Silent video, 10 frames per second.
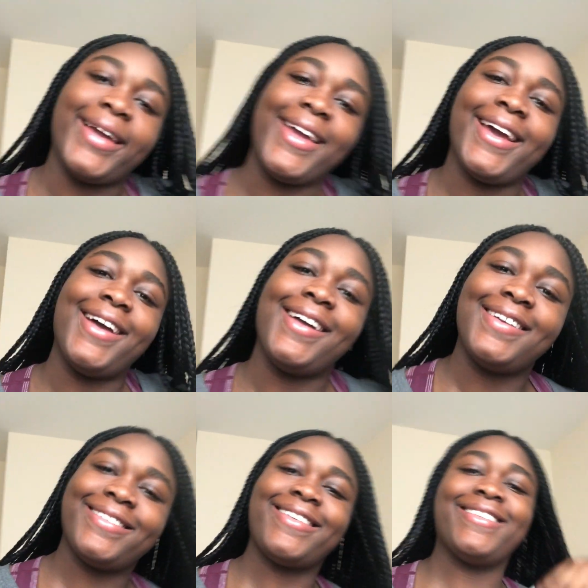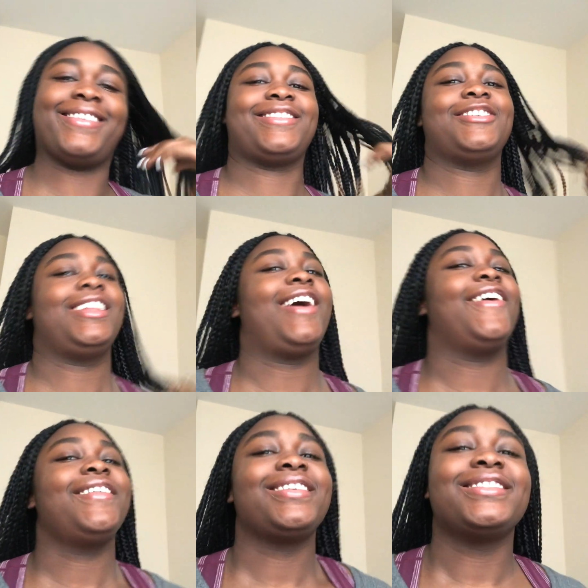yeah so
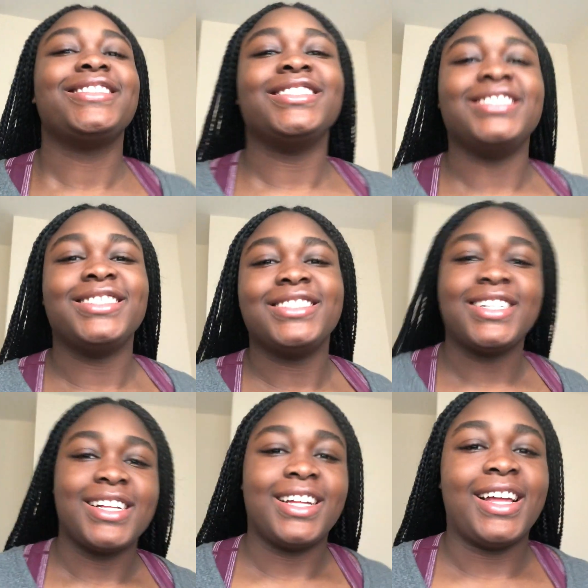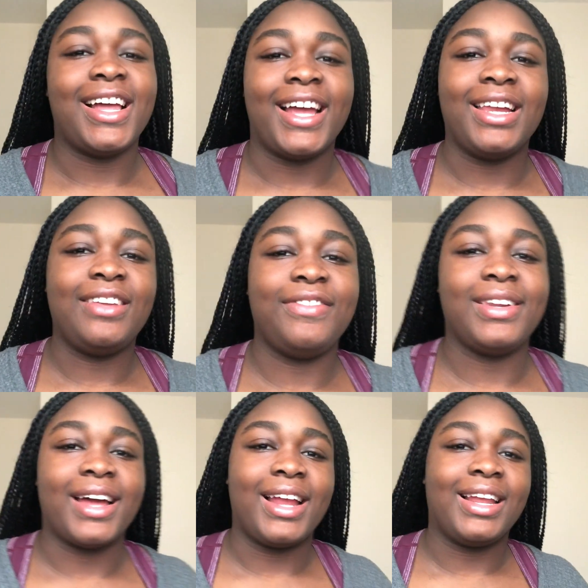now i live
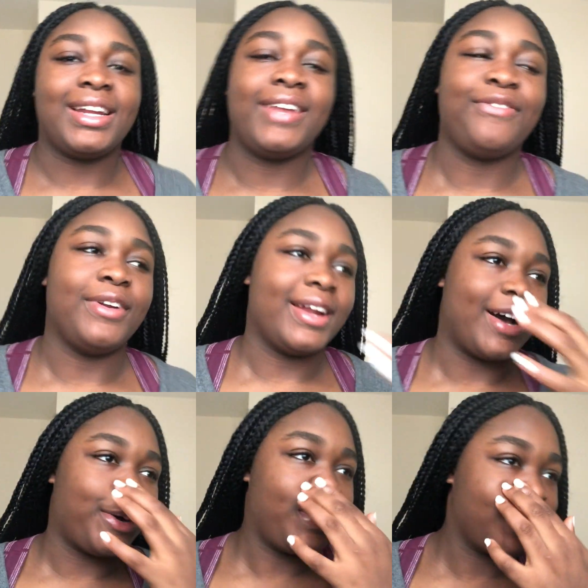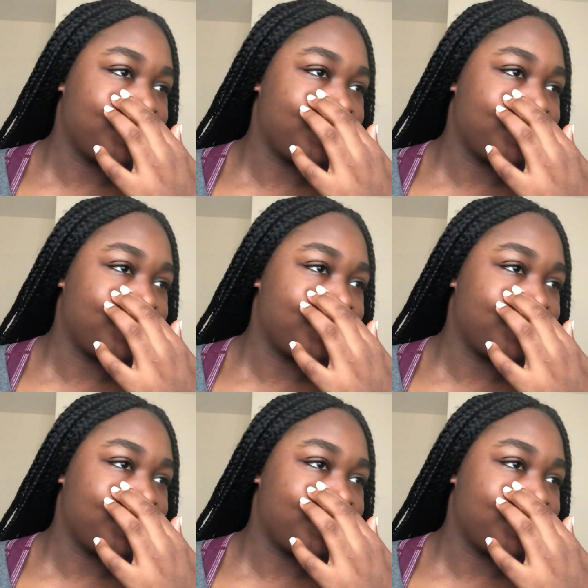in ireland for now